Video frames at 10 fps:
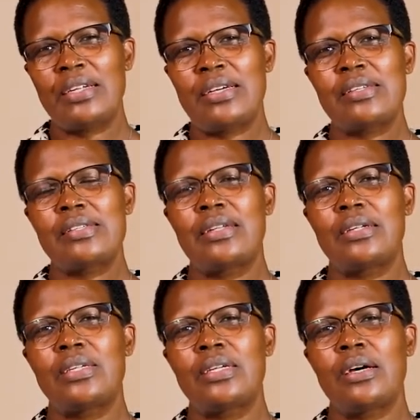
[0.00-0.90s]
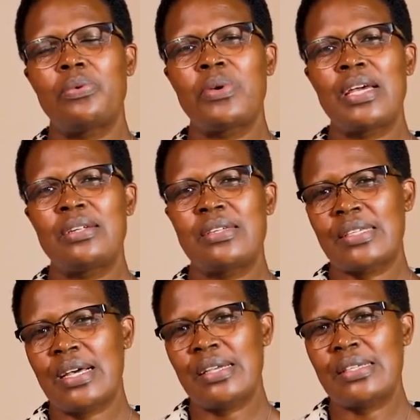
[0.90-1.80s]
us that we are
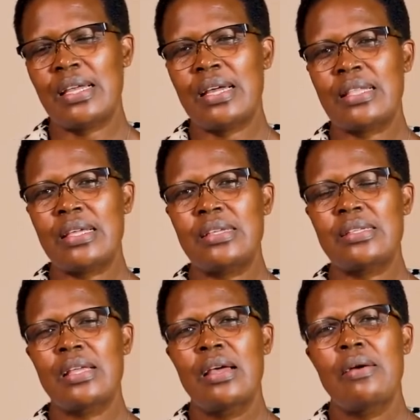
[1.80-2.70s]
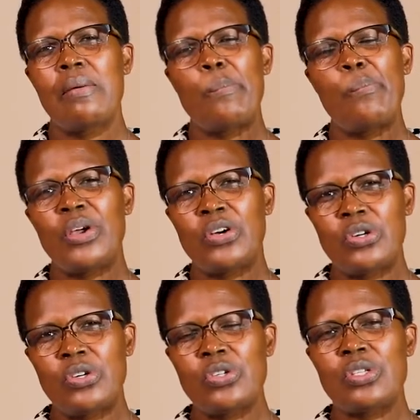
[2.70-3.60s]
discussing this
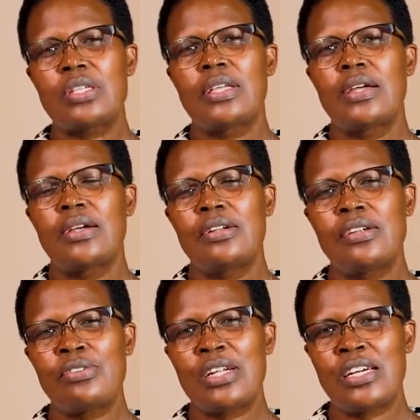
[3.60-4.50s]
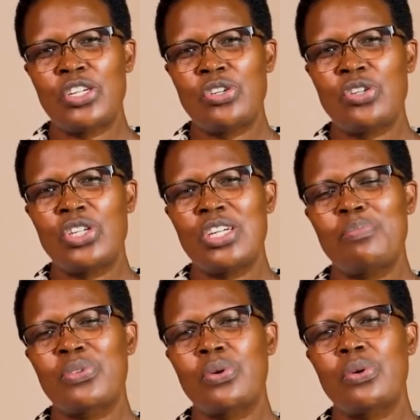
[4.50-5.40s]
because
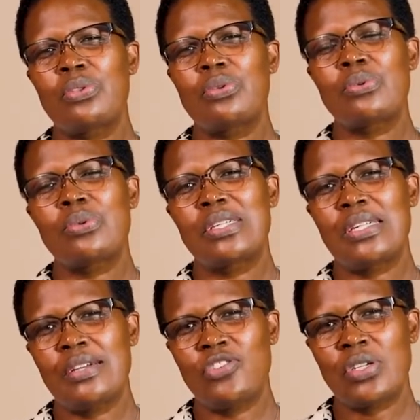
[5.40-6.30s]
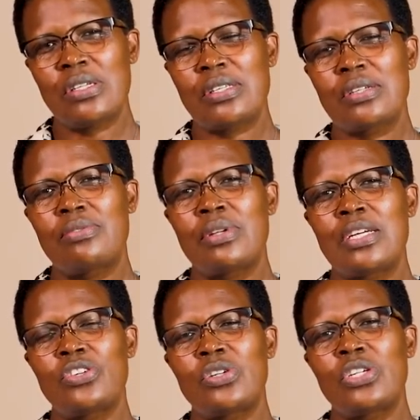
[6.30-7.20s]
relationships go through stages,
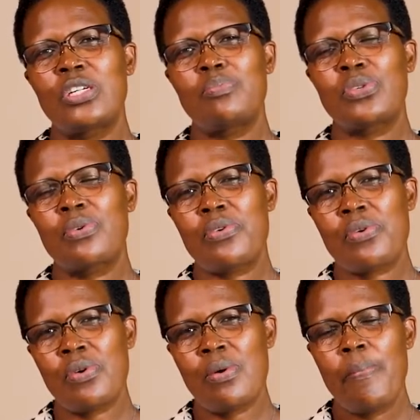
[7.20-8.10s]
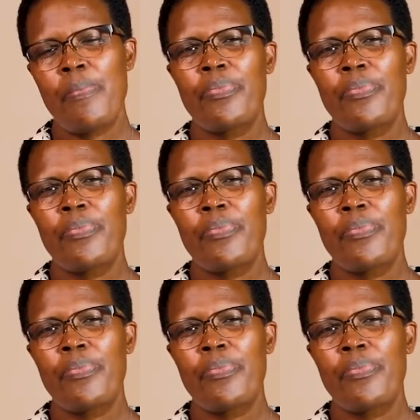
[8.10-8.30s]
relationships grow,